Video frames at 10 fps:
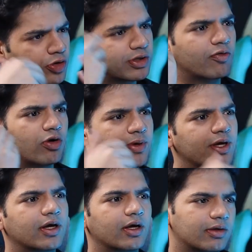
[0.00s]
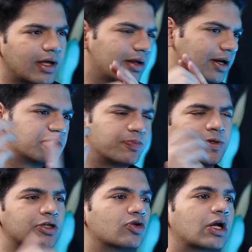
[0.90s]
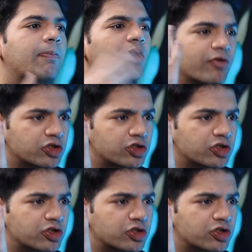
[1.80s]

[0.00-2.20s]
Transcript: sure there would be a an experience or a couple of